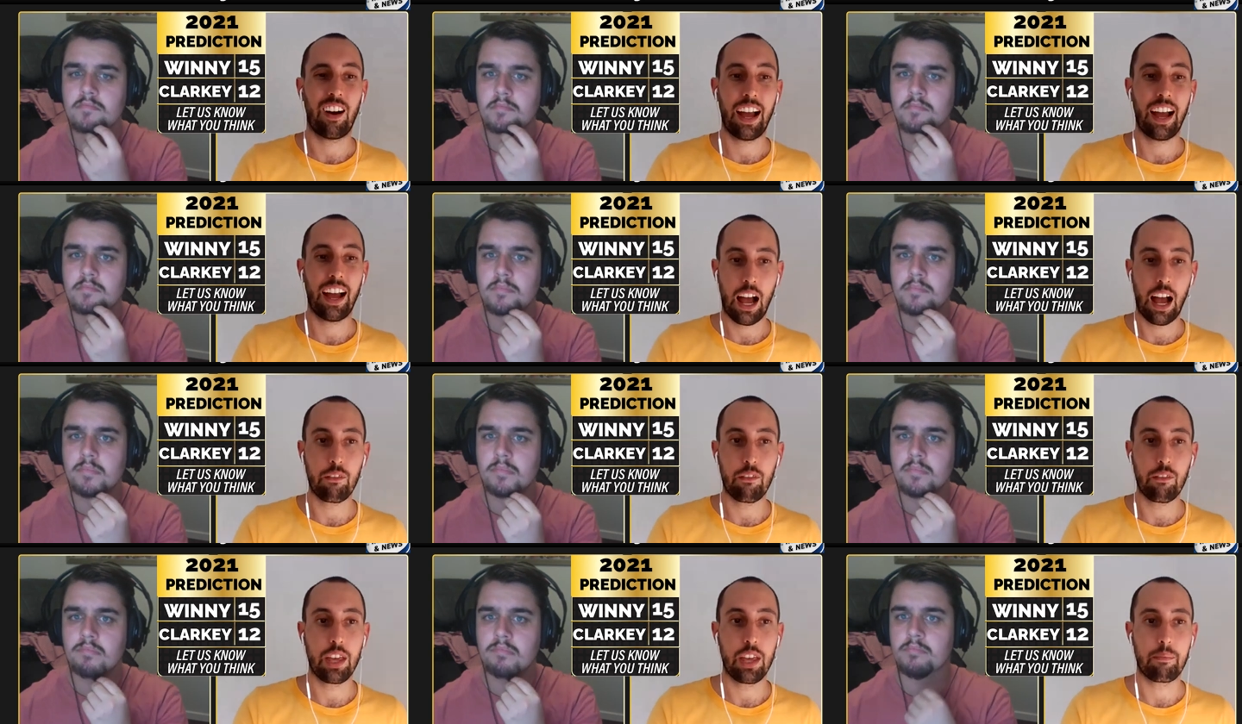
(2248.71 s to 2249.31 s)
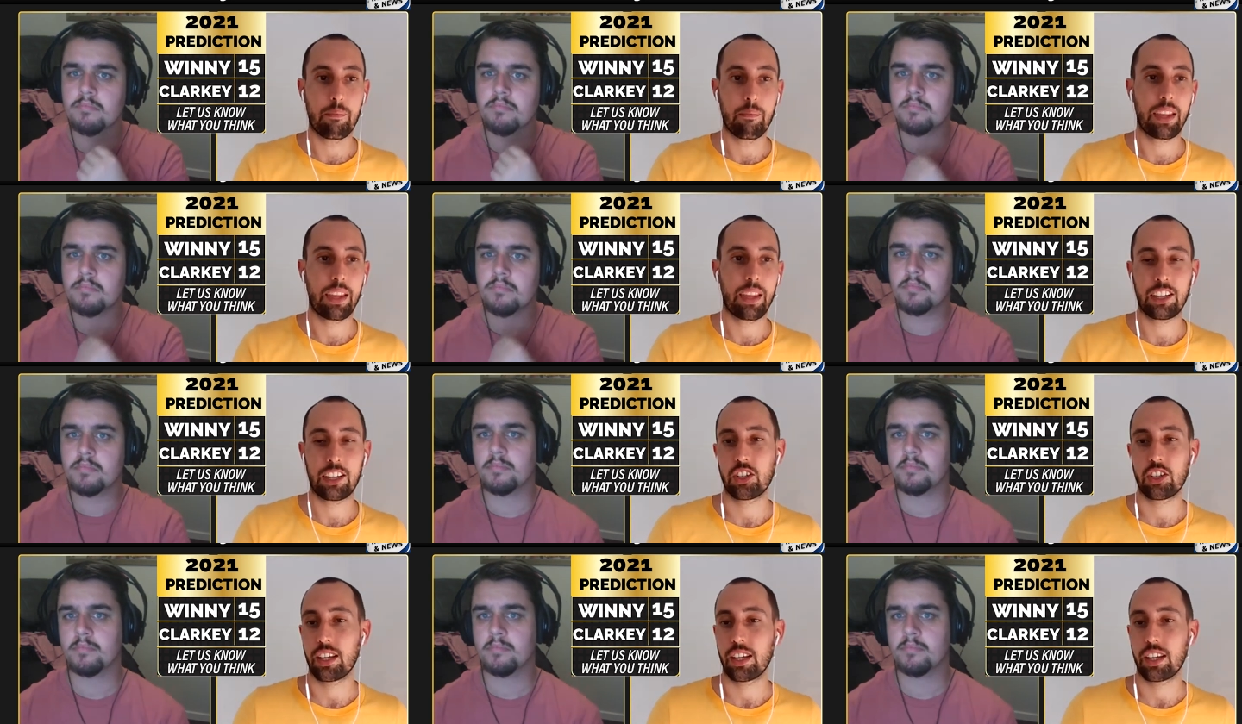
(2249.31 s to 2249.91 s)
Speaker 1: I have them
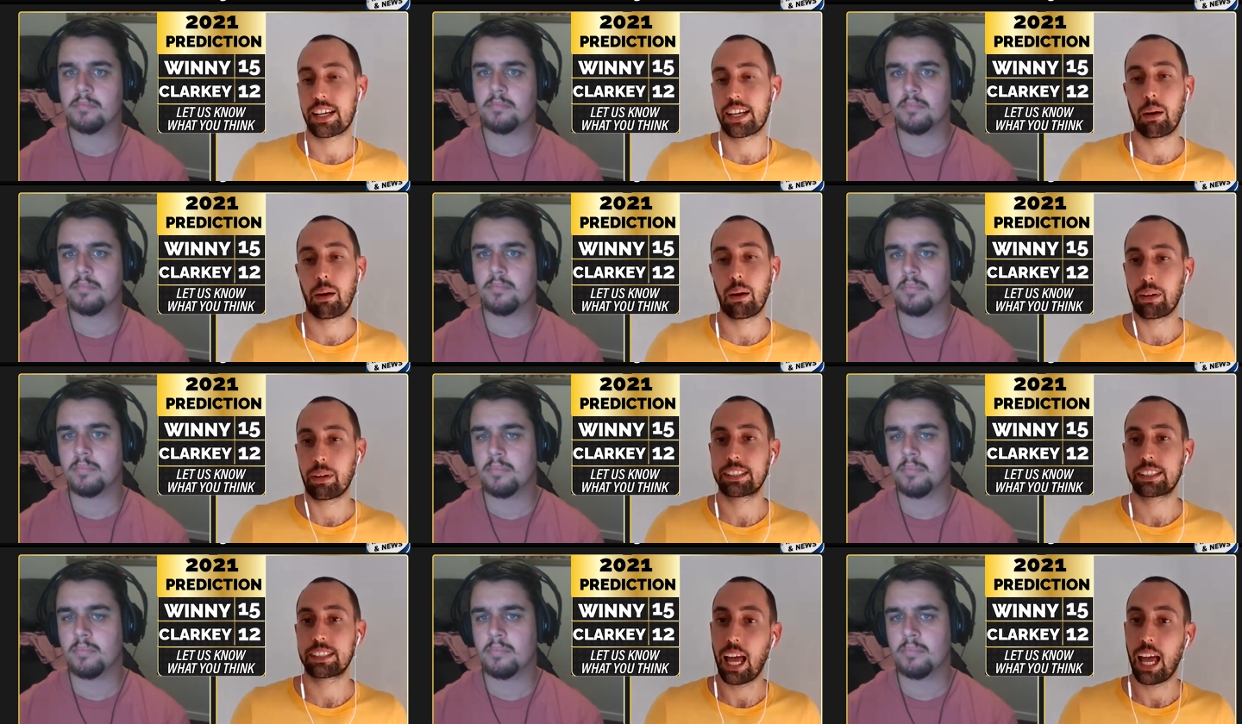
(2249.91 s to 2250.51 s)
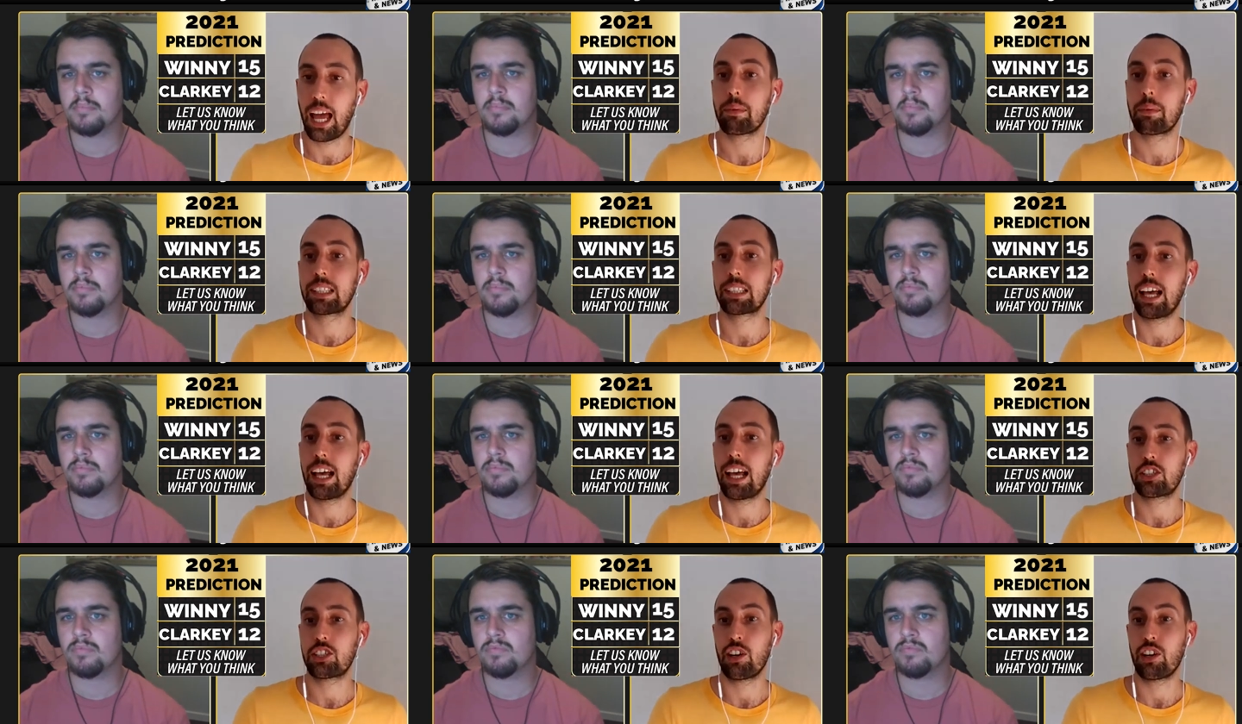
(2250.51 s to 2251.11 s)
actually coming same
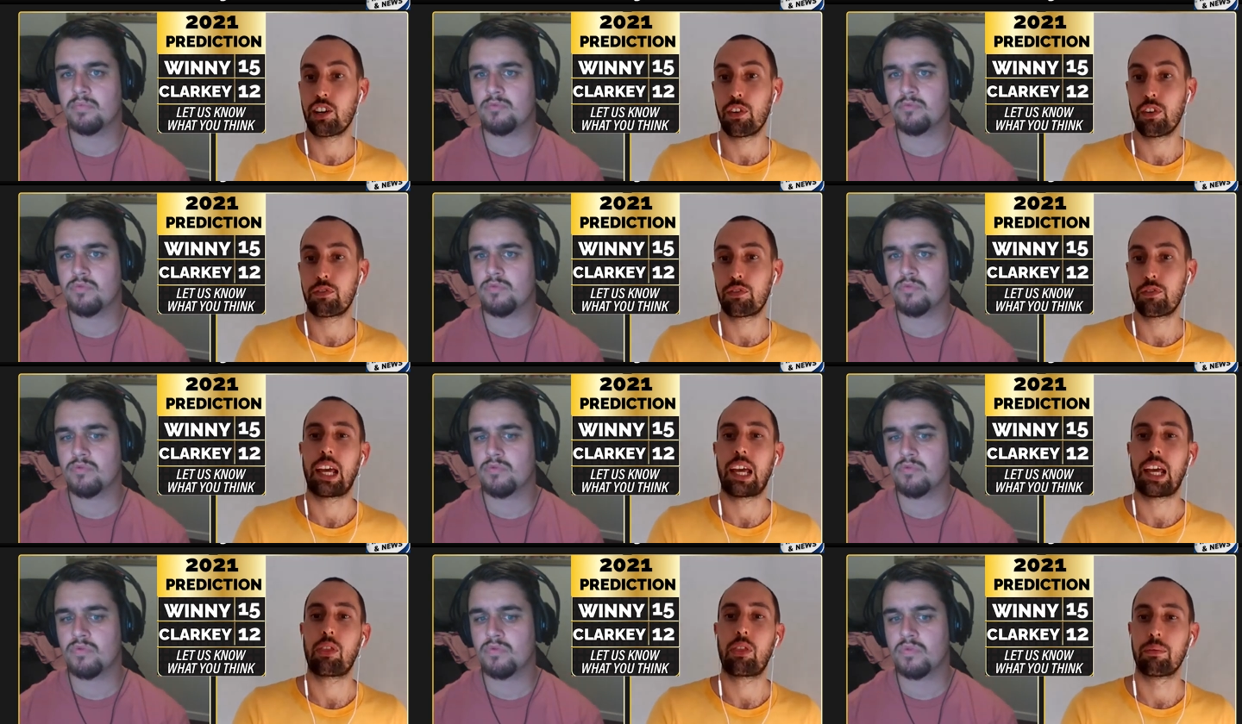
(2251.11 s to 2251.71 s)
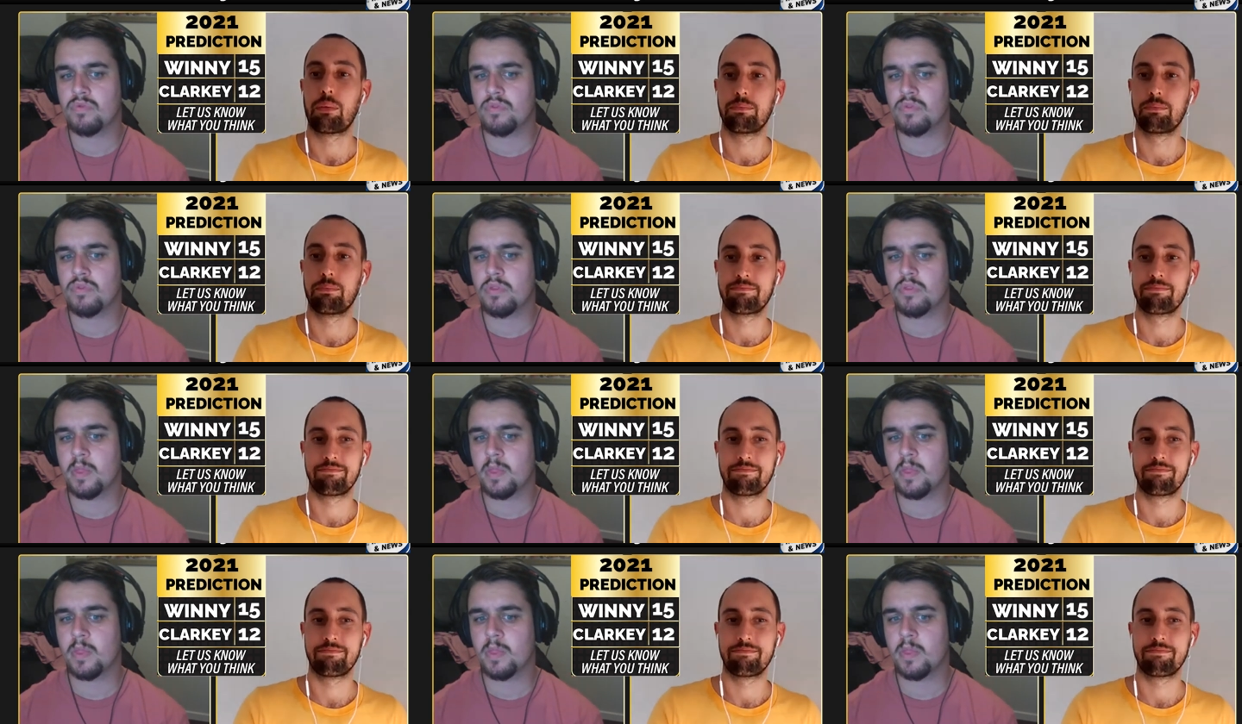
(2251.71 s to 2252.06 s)
as last year, 15th.